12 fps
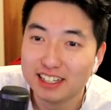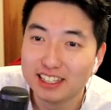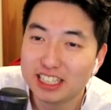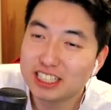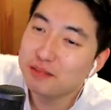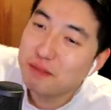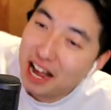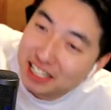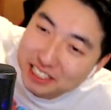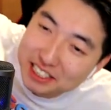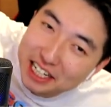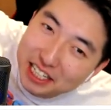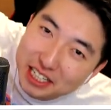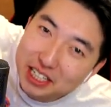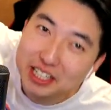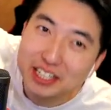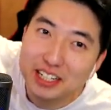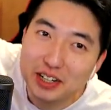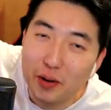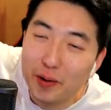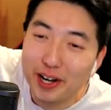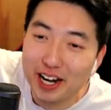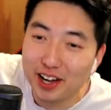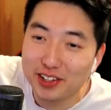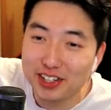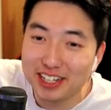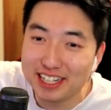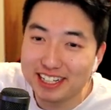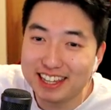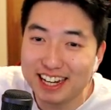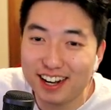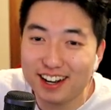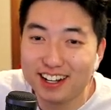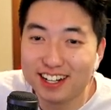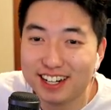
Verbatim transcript: Just imagine like going underneath there.